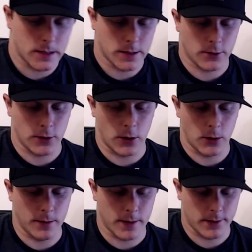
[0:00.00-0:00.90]
so
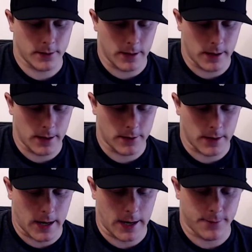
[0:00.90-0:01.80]
this is
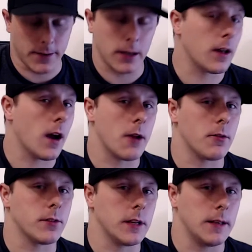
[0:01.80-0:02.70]
a figure I
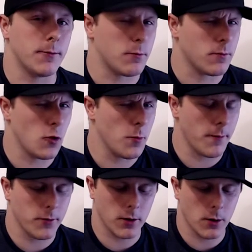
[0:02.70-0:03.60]
received two
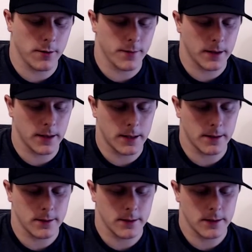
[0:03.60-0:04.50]
months ago, I think it is.